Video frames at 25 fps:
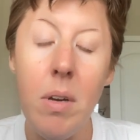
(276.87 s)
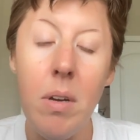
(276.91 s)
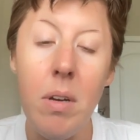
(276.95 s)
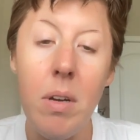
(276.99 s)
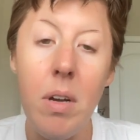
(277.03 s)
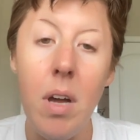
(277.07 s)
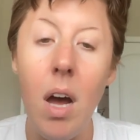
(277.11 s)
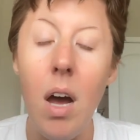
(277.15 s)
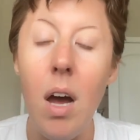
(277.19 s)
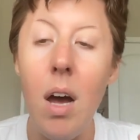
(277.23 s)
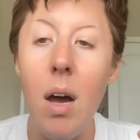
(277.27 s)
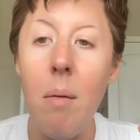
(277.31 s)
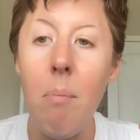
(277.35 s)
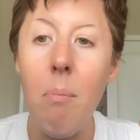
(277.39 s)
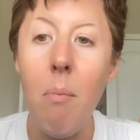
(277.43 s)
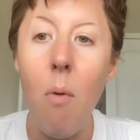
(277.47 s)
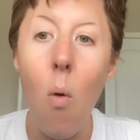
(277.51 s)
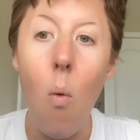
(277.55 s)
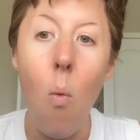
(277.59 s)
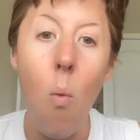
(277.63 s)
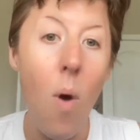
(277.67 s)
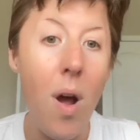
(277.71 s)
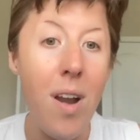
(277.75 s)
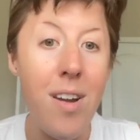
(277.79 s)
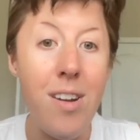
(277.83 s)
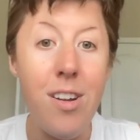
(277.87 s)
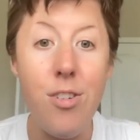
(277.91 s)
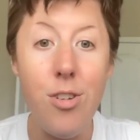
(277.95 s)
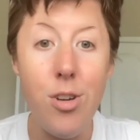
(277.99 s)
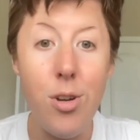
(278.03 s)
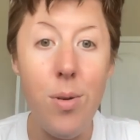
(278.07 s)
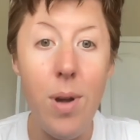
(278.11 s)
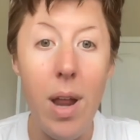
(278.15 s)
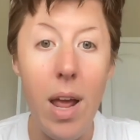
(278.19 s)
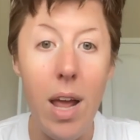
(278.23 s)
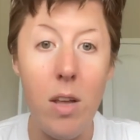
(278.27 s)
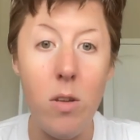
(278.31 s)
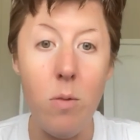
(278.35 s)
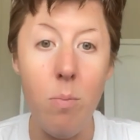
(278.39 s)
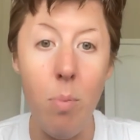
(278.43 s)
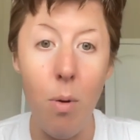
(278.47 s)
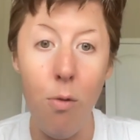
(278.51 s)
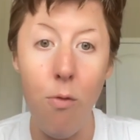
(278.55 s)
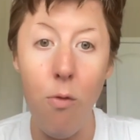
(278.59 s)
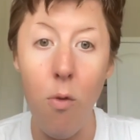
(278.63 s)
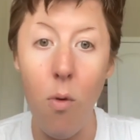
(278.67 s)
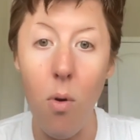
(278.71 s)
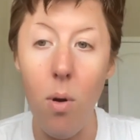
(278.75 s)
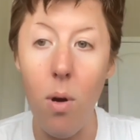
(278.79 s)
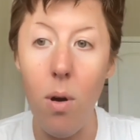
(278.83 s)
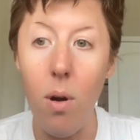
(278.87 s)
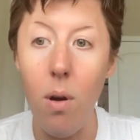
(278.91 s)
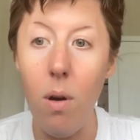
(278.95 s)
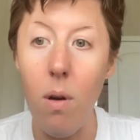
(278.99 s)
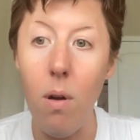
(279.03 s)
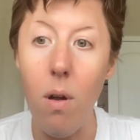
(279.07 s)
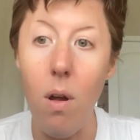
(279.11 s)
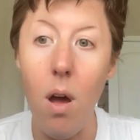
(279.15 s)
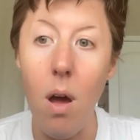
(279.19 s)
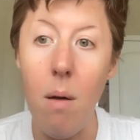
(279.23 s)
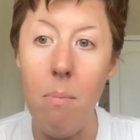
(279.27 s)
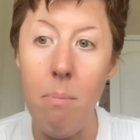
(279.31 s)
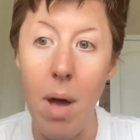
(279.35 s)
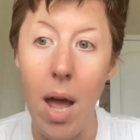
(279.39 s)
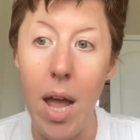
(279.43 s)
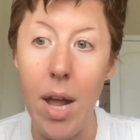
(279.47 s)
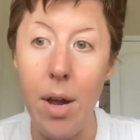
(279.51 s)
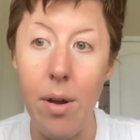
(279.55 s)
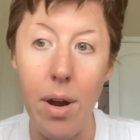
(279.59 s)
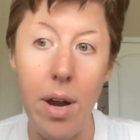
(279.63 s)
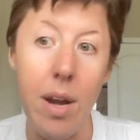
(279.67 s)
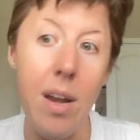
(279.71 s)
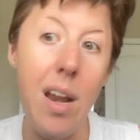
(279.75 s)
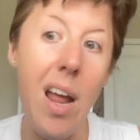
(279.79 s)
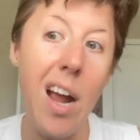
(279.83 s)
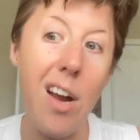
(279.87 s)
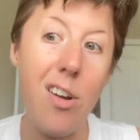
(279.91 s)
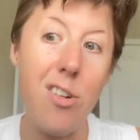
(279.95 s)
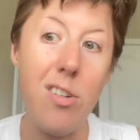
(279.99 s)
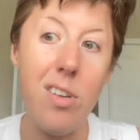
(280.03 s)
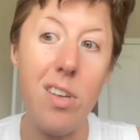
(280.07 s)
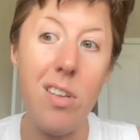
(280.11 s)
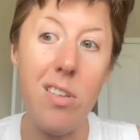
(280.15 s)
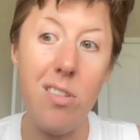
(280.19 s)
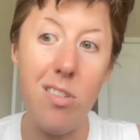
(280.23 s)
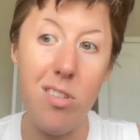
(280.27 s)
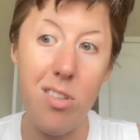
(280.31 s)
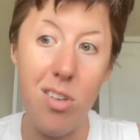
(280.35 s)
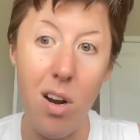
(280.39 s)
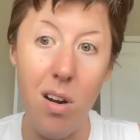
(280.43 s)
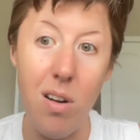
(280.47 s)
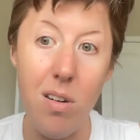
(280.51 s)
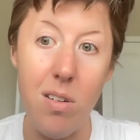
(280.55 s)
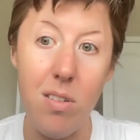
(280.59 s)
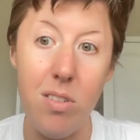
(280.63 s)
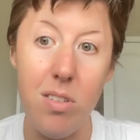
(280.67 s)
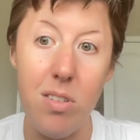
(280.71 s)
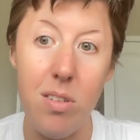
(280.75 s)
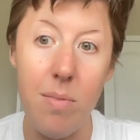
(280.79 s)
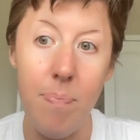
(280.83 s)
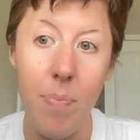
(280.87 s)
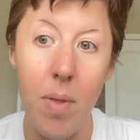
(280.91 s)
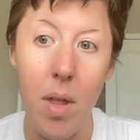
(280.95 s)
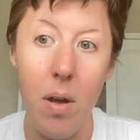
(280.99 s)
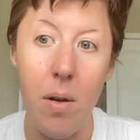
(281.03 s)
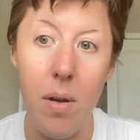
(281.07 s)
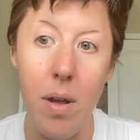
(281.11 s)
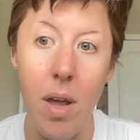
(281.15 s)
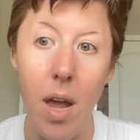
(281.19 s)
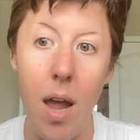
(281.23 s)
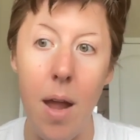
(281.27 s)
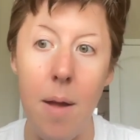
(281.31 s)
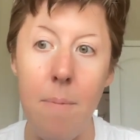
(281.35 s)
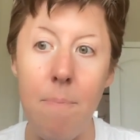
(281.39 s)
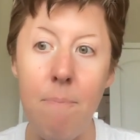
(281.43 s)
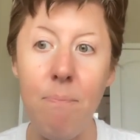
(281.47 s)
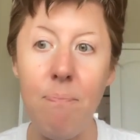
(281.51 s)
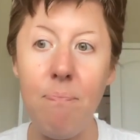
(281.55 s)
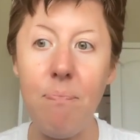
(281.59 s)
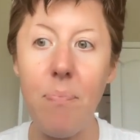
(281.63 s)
come 1 to 2 days before a migraine actually starts, okay?